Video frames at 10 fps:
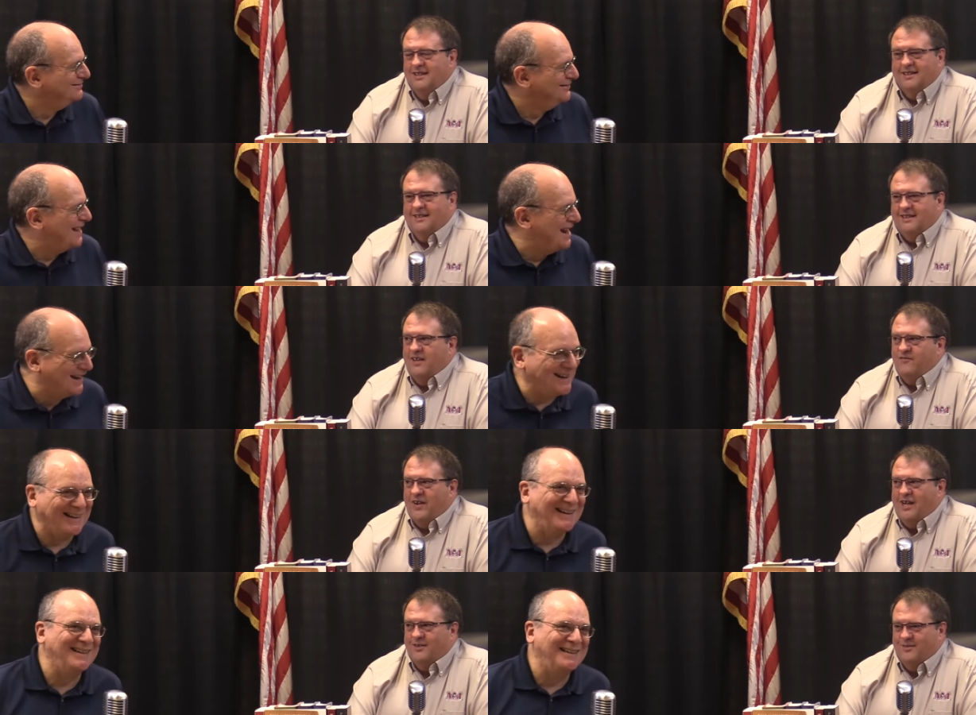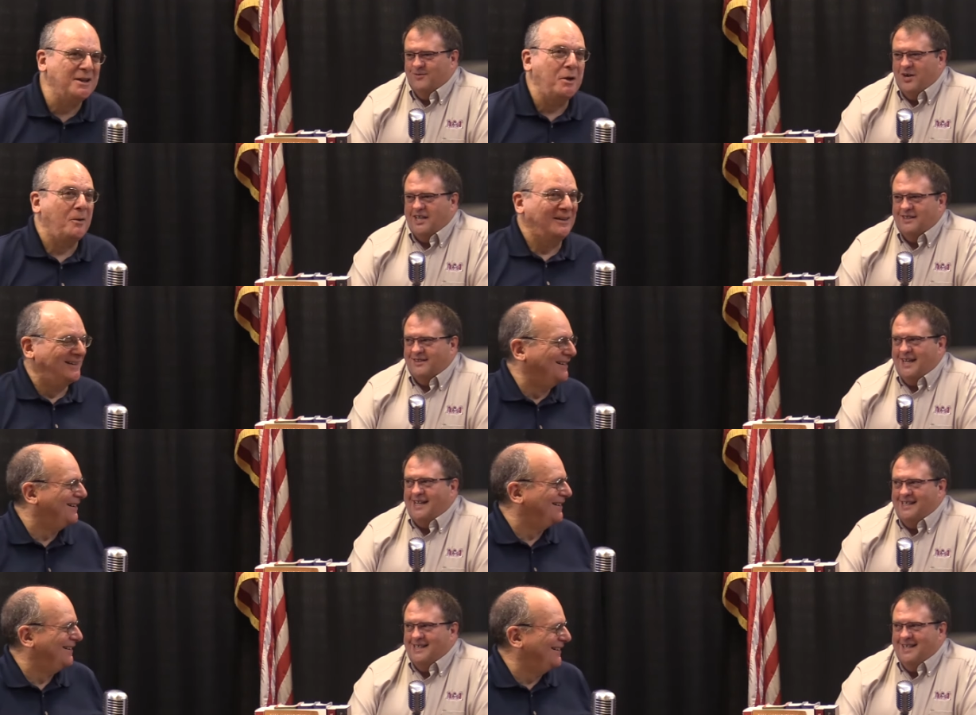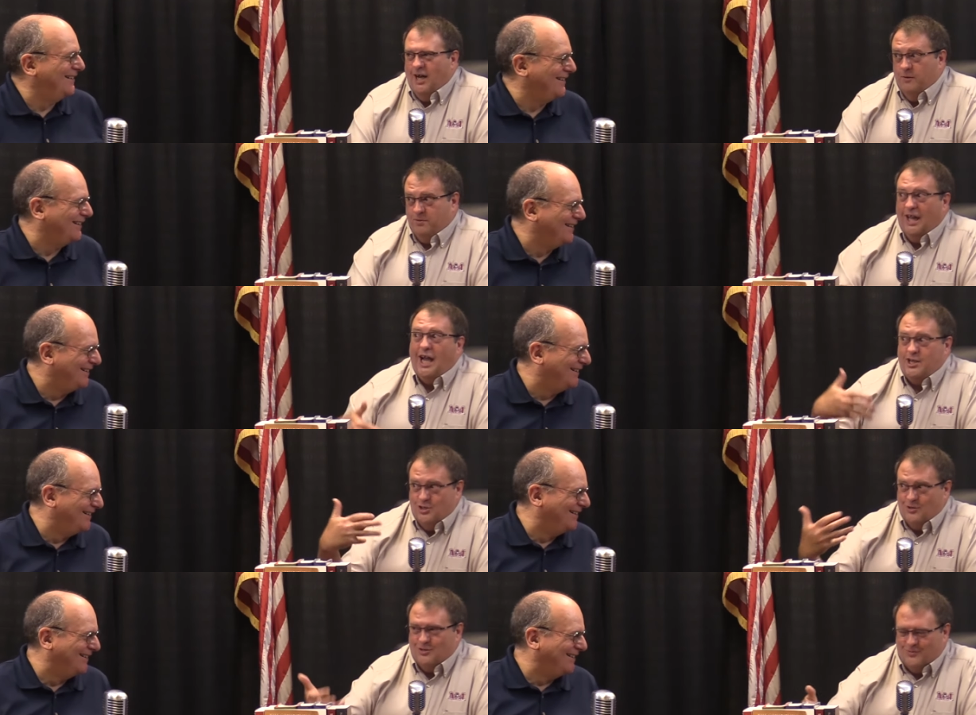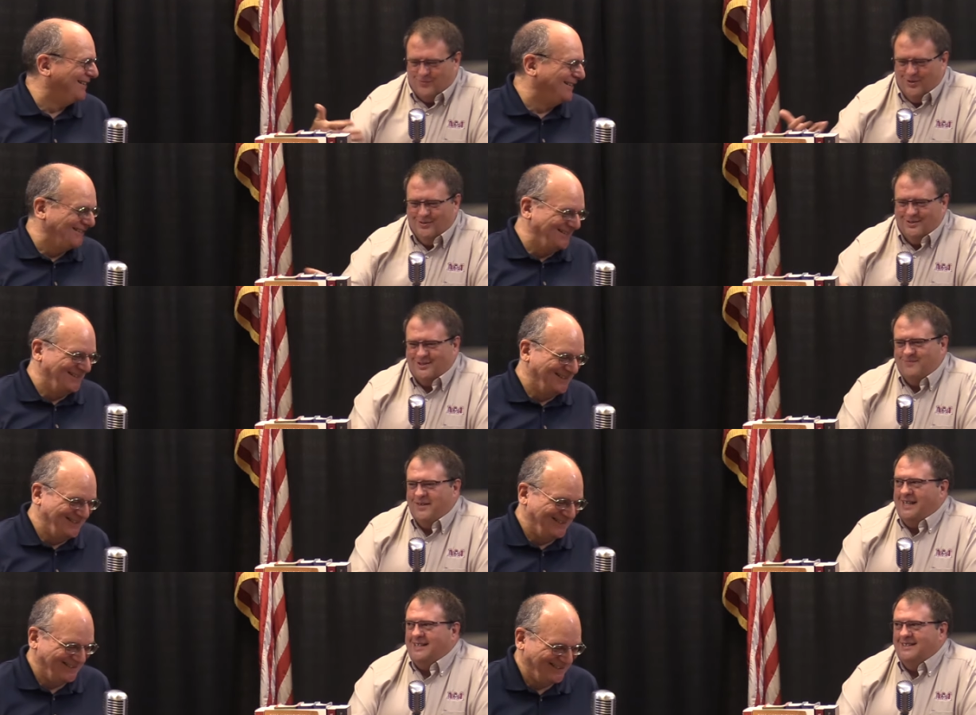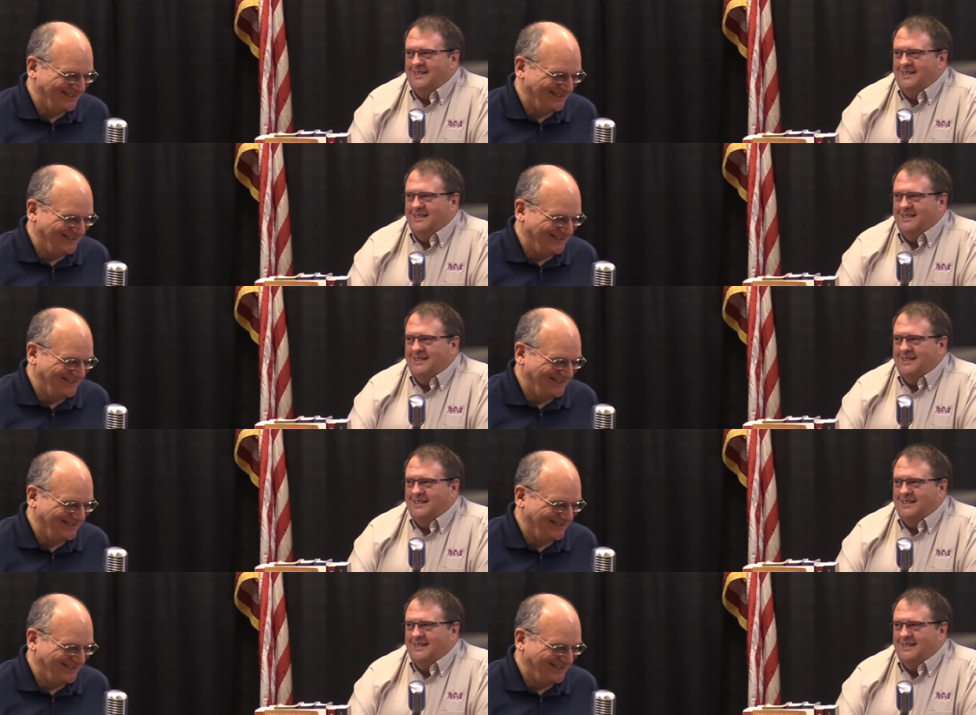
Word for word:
Speaker 1: that they found the way that they applied jurisprudence to be